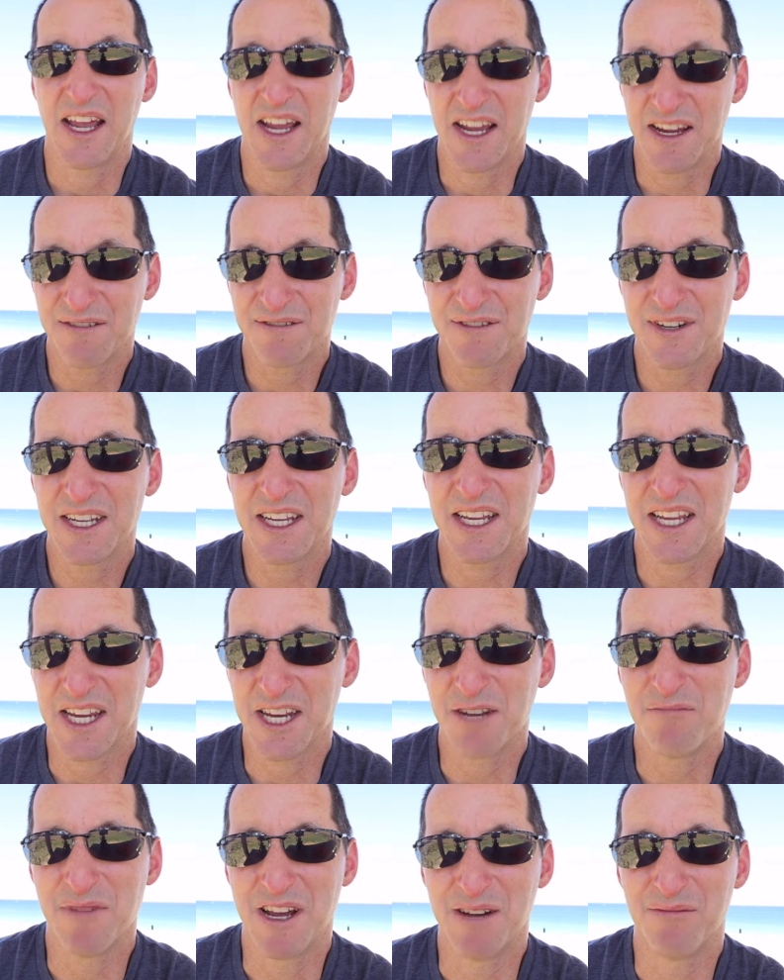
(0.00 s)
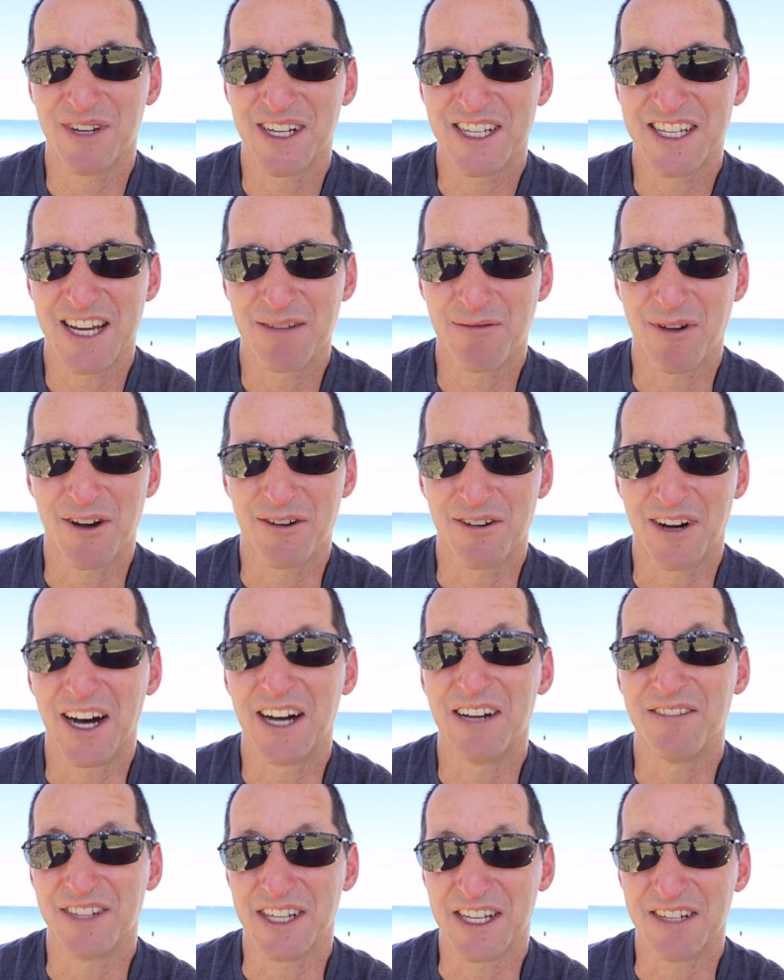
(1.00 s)
Every in-memory demo
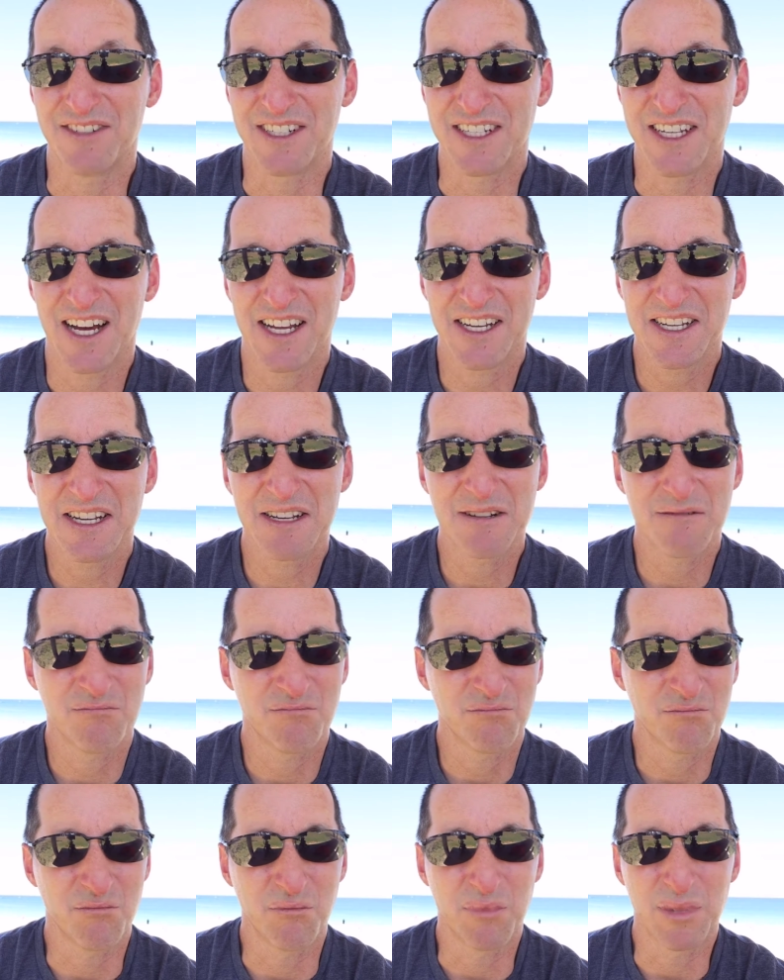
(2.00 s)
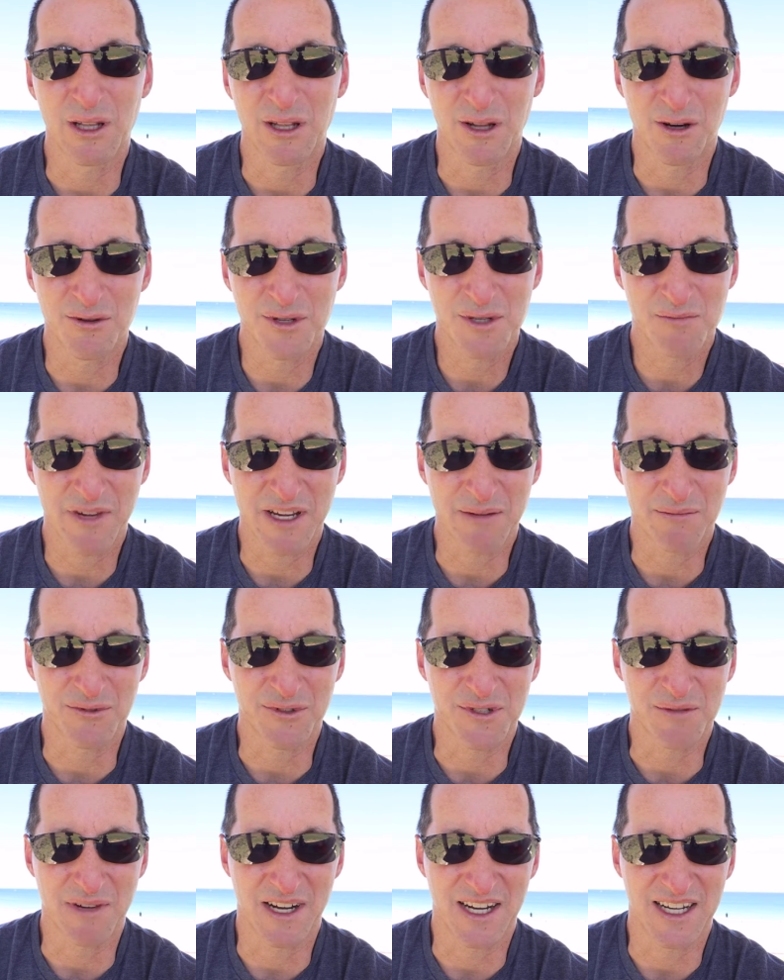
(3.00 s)
I've ever done blows
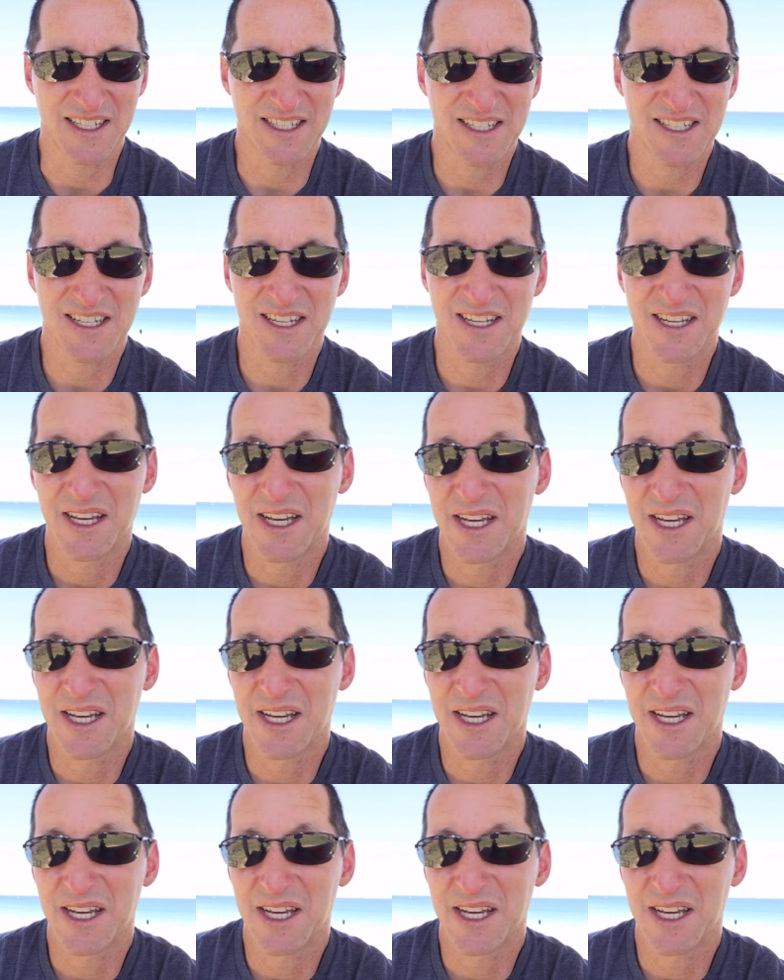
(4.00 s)
people's minds.